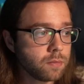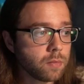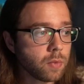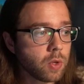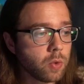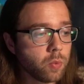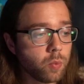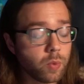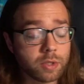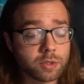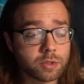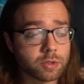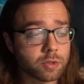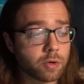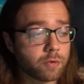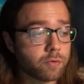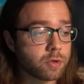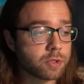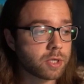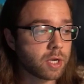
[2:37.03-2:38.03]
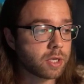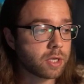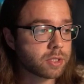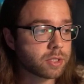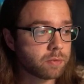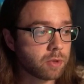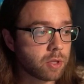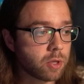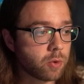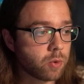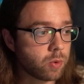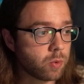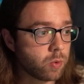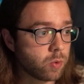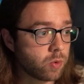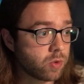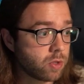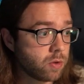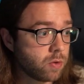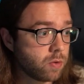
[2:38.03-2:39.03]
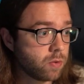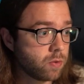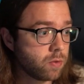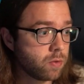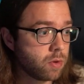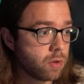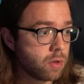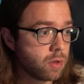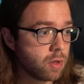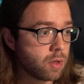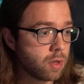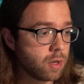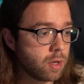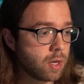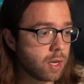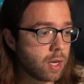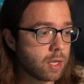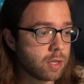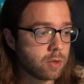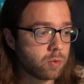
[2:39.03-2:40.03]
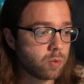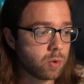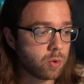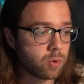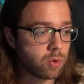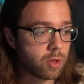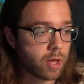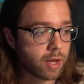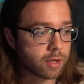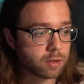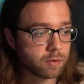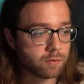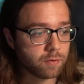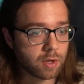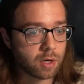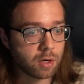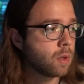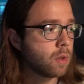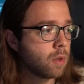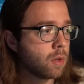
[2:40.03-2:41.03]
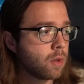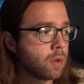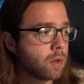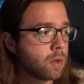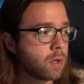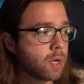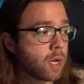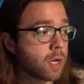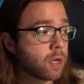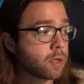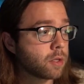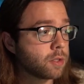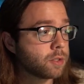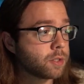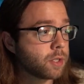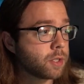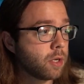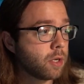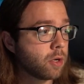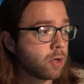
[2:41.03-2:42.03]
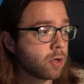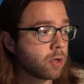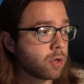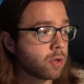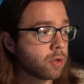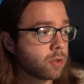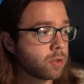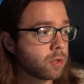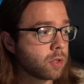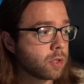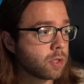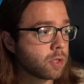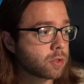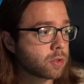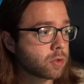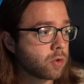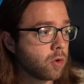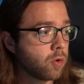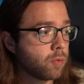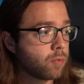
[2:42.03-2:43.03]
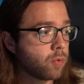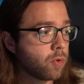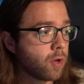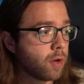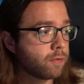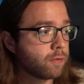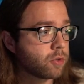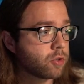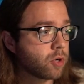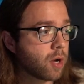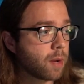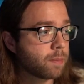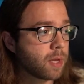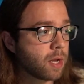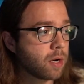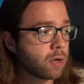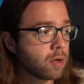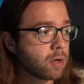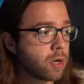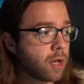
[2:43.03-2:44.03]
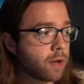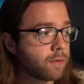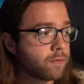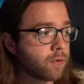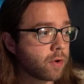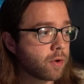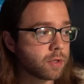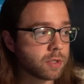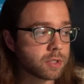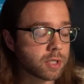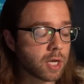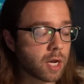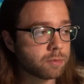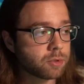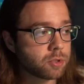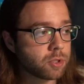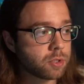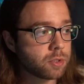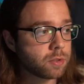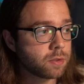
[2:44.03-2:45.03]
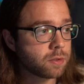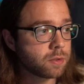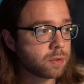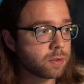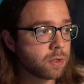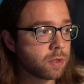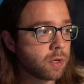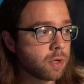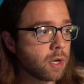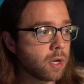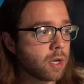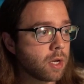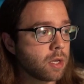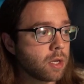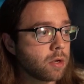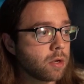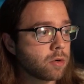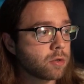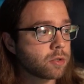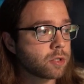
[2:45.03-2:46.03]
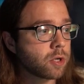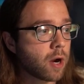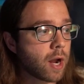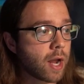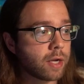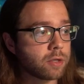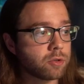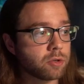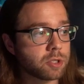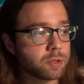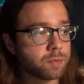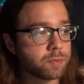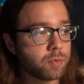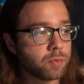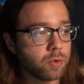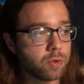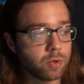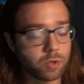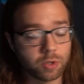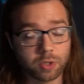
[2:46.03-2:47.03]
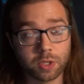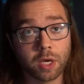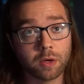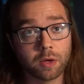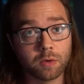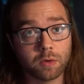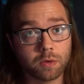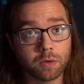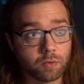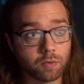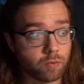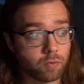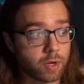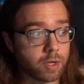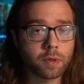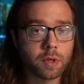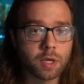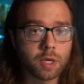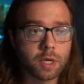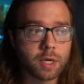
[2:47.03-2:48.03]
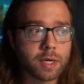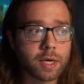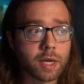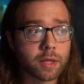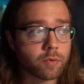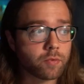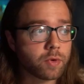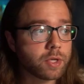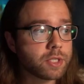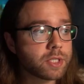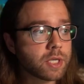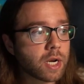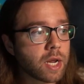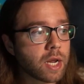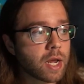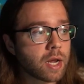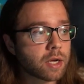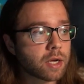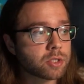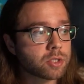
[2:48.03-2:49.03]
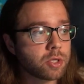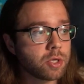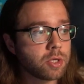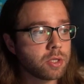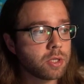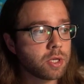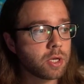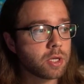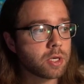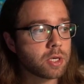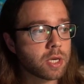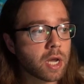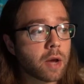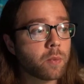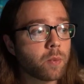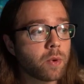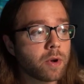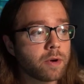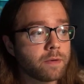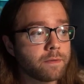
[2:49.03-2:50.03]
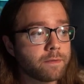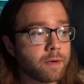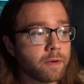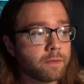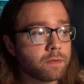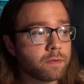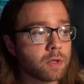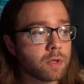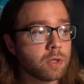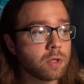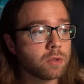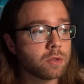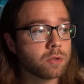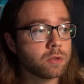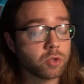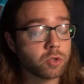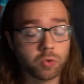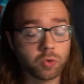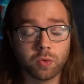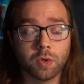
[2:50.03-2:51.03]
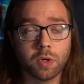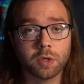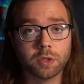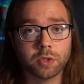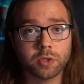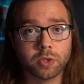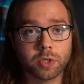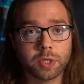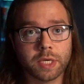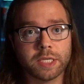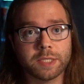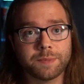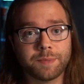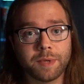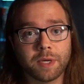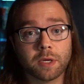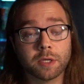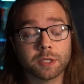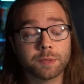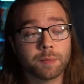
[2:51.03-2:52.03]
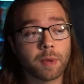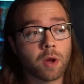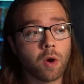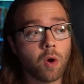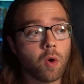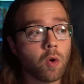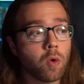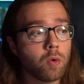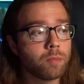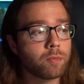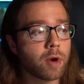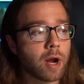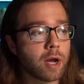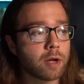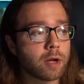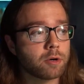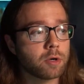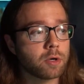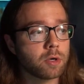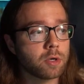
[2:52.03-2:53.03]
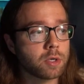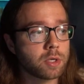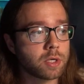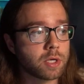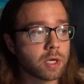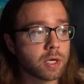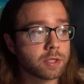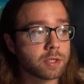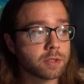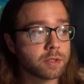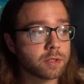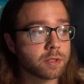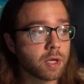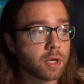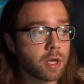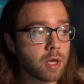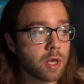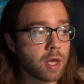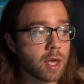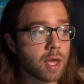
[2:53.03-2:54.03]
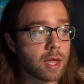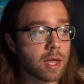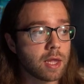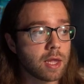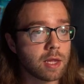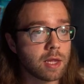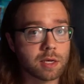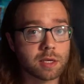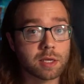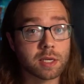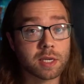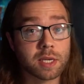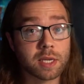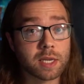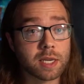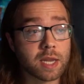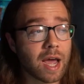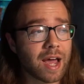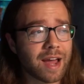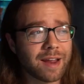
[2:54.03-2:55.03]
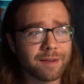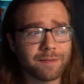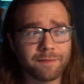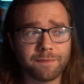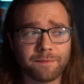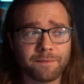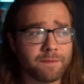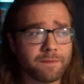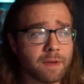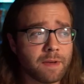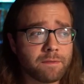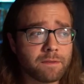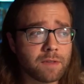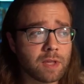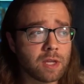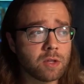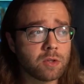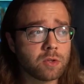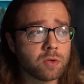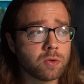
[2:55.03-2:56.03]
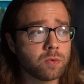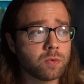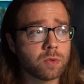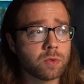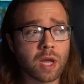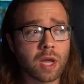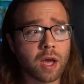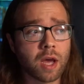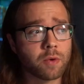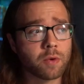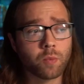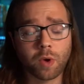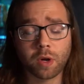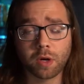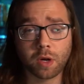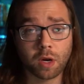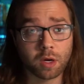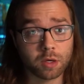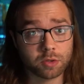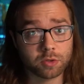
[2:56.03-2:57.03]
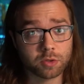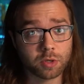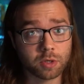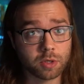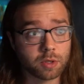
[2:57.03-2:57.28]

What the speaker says: Win server is not something that we will do, and then we will activate. Now you can see here the scope will have a drop down, will have all these options. And here's our address pool. It'll tell you the range. Now, the reason I actually did .150 to 200 is because my home router does a .50 to .100.